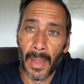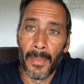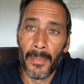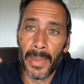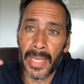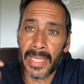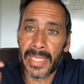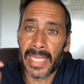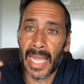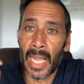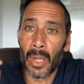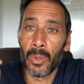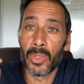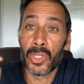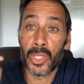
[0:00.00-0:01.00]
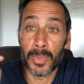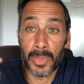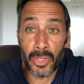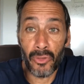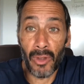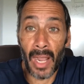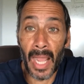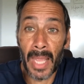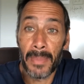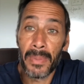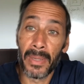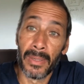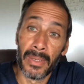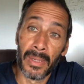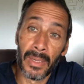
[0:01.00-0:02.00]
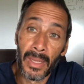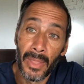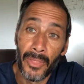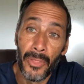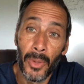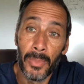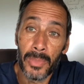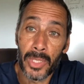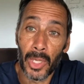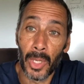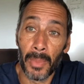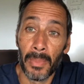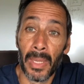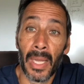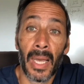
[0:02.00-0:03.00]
Peace out. Subscribe, thumbs up,